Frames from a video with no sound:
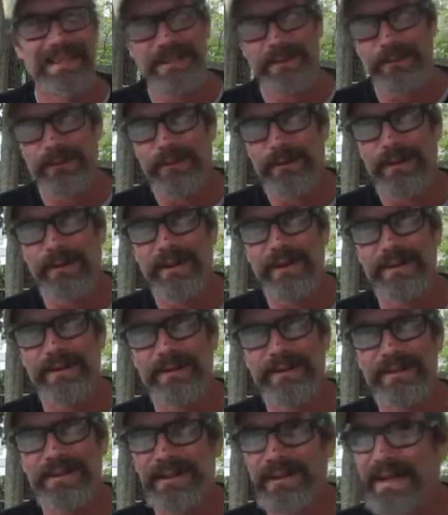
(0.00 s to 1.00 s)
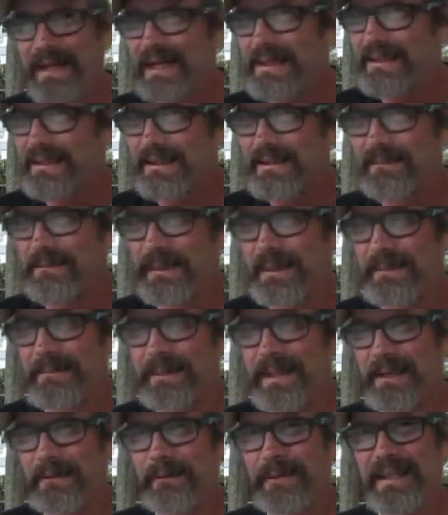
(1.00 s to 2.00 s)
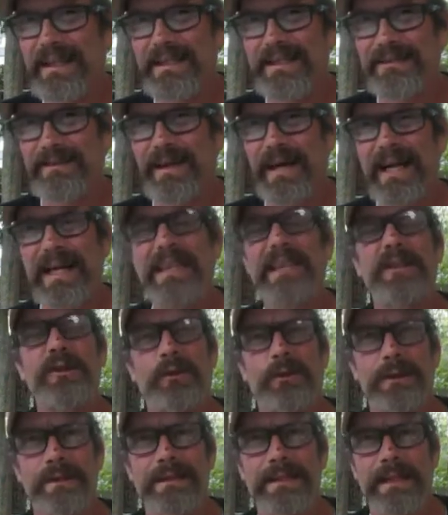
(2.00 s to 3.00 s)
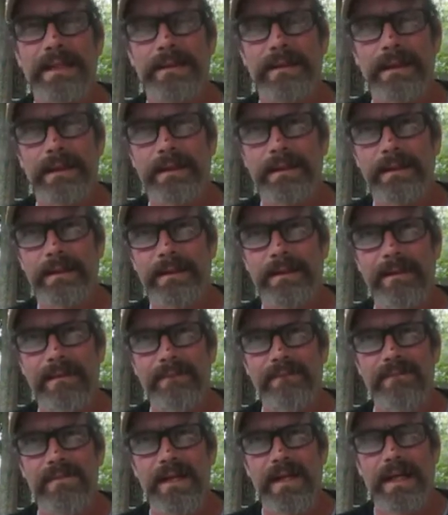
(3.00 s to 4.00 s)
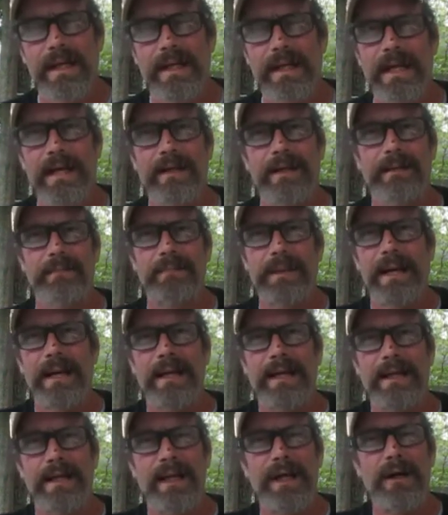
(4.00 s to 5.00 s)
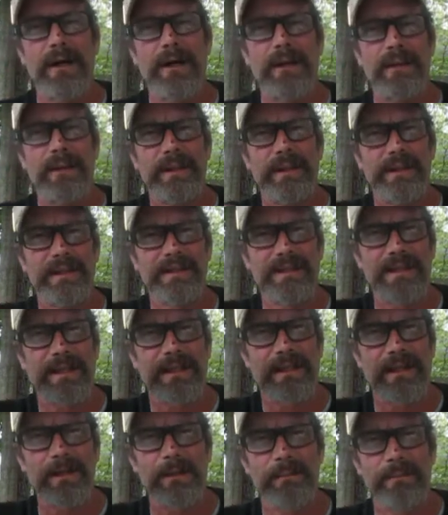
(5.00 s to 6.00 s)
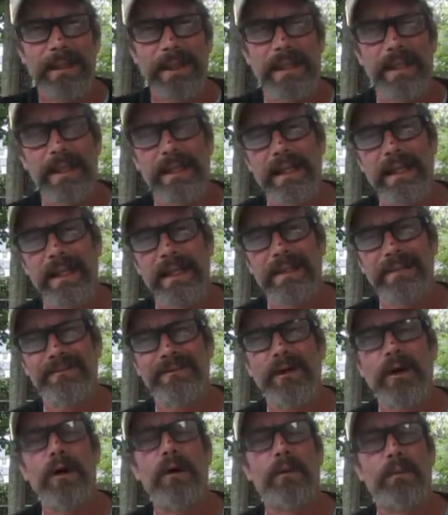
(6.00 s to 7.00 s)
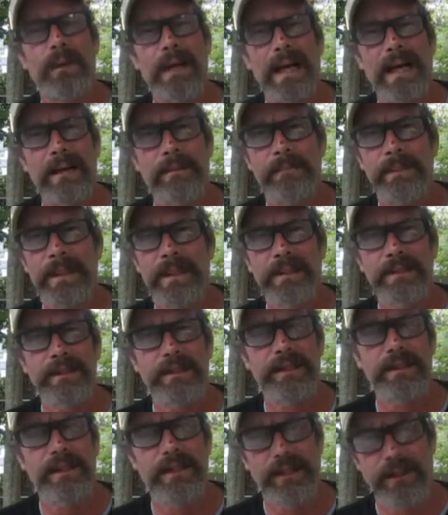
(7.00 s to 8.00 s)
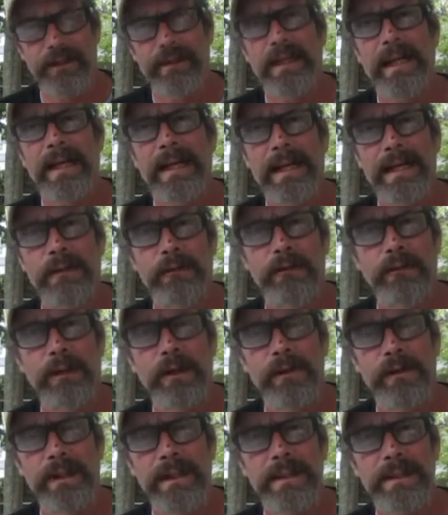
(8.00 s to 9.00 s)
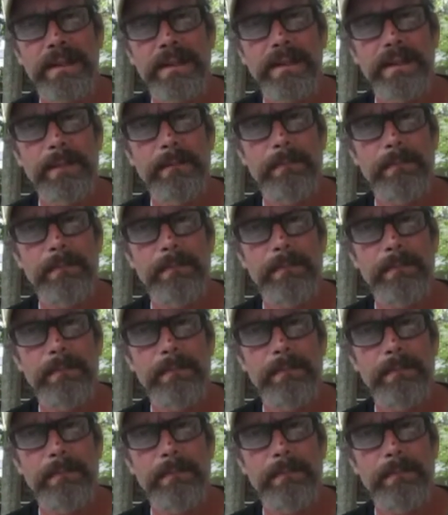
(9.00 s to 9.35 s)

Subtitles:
Soros, you guys are going to be the big winners, right? Short selling, and now you're buying low and it's going to go big again. Oh wow, bitch. You think I don't know this?